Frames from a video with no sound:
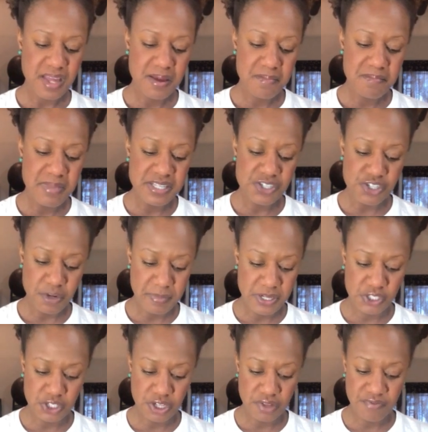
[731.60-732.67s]
Mr.
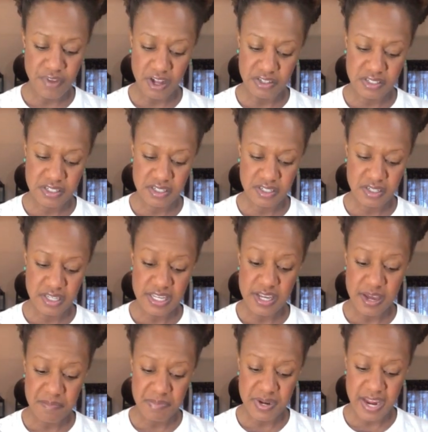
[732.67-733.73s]
Mitchell felt he
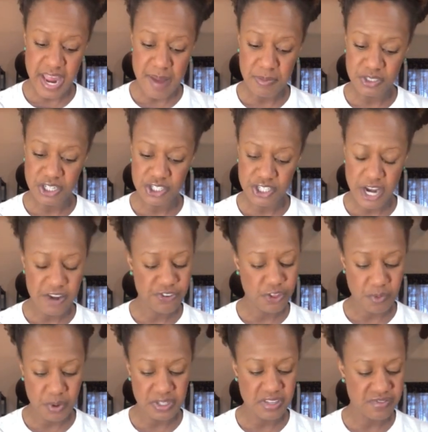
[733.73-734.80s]
had been able to change the
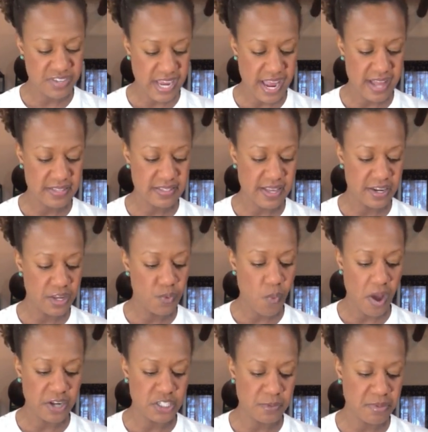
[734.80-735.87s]
world of dance, and he
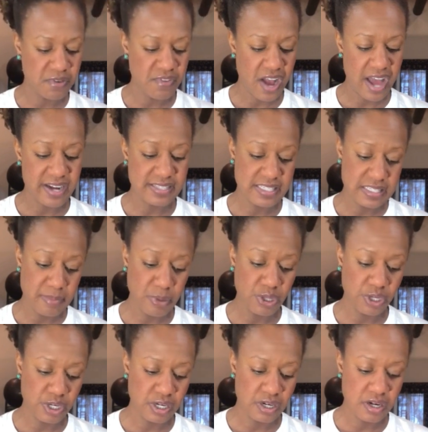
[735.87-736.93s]
wanted to provide
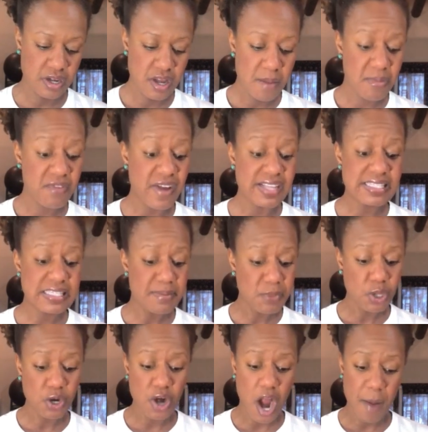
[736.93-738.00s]

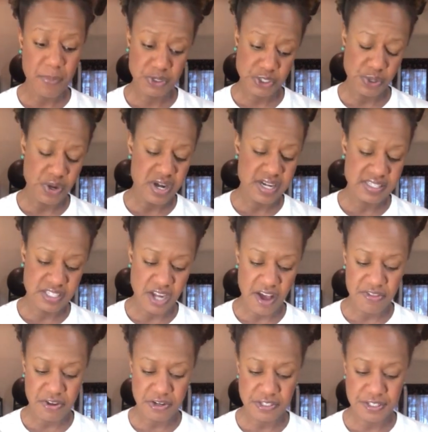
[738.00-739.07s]
similar opportunities to
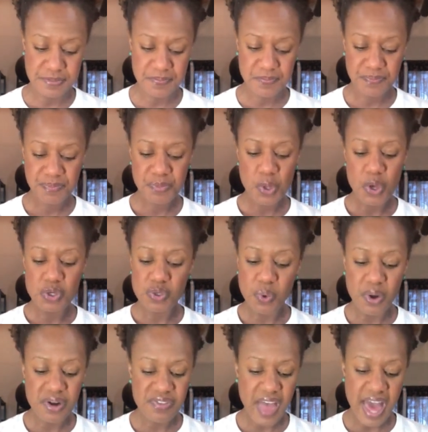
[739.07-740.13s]
others.
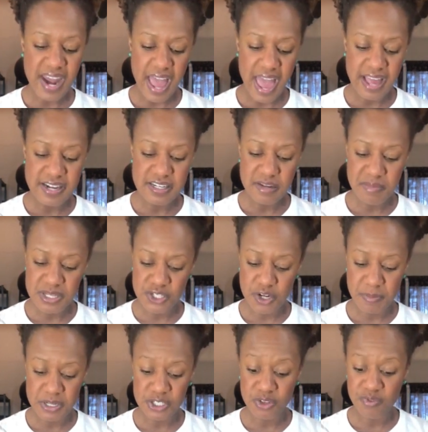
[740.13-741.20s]
Toward that end, Mr.
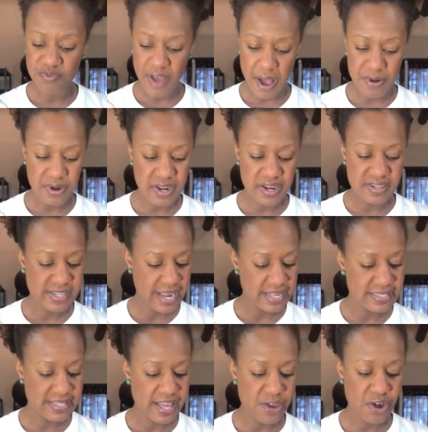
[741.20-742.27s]
Mitchell founded Dance
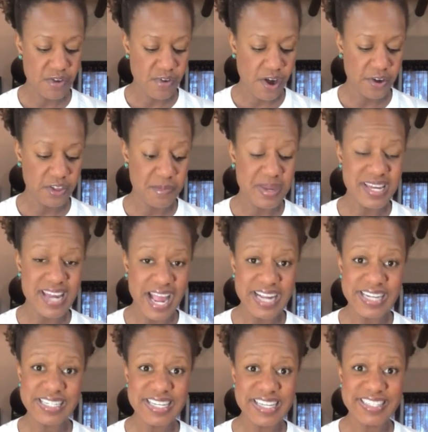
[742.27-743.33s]
Theater of Harlem in
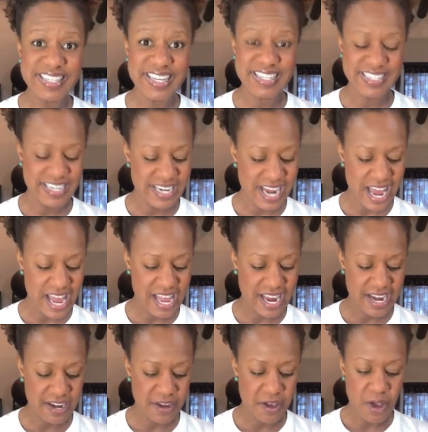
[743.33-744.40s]

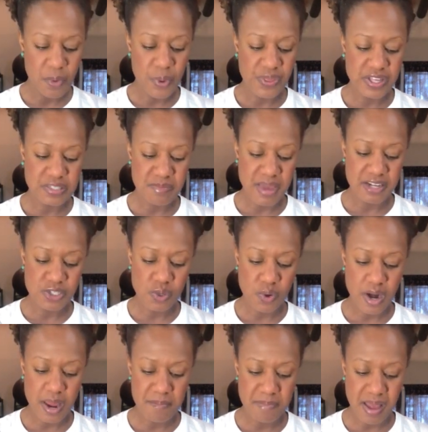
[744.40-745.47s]
1969 with his mentor
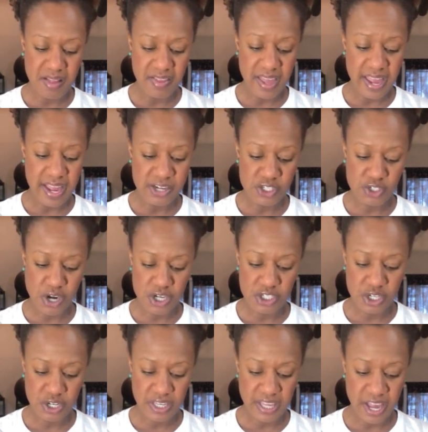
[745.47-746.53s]
and ballet instructor,